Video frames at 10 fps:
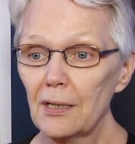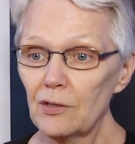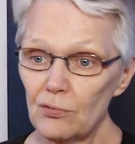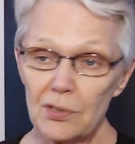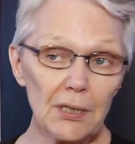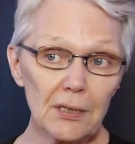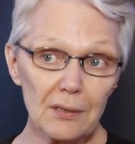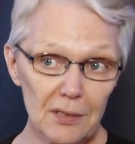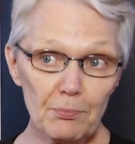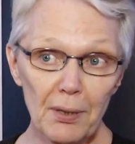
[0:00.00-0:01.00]
to take
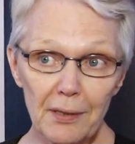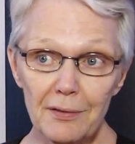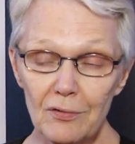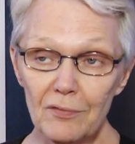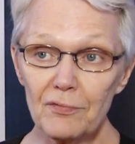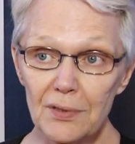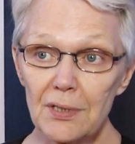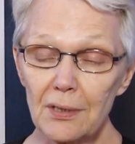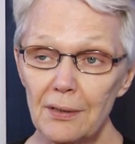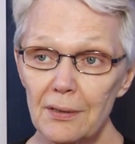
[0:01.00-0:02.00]
this path of
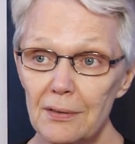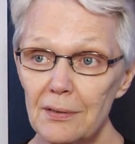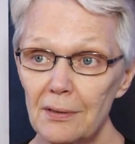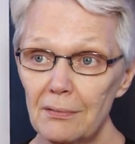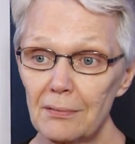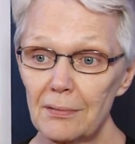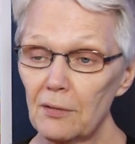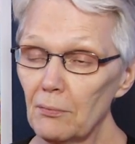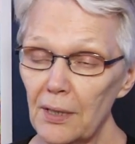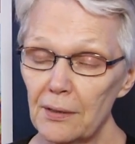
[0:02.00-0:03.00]
resilience and,
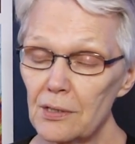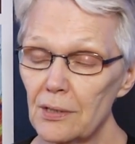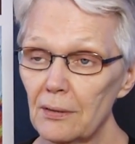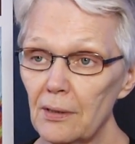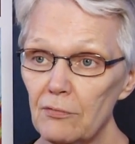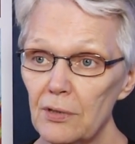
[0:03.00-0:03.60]
and managing their